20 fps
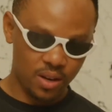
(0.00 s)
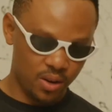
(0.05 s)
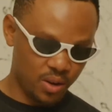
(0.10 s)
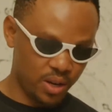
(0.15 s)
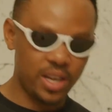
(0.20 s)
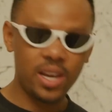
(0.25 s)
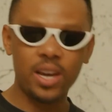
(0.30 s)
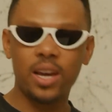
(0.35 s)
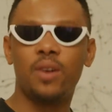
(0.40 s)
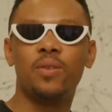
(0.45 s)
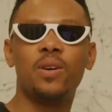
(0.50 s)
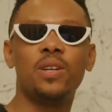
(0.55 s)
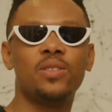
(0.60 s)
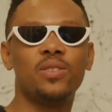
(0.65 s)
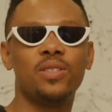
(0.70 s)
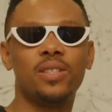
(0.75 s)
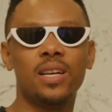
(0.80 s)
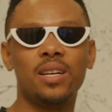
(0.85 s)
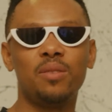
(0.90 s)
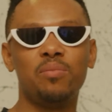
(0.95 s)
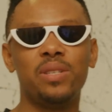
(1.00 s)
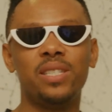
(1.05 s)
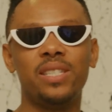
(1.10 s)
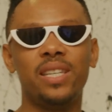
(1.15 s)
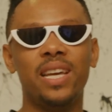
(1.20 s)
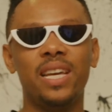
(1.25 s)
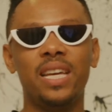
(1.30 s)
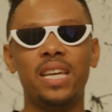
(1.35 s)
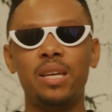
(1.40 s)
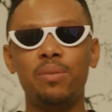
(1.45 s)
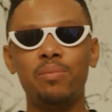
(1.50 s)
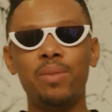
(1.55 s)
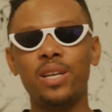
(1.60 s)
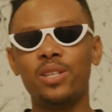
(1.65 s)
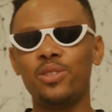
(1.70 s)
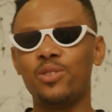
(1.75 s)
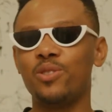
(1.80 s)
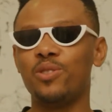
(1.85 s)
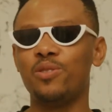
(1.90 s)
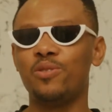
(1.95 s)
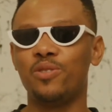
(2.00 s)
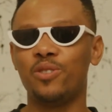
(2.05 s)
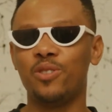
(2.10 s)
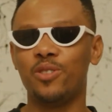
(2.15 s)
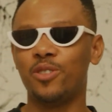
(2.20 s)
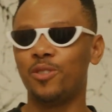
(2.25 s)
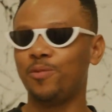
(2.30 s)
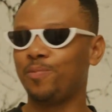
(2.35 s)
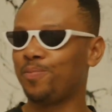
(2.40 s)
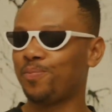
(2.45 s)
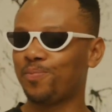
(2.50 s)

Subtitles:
Yeah, I want to thank Mr. Hime too for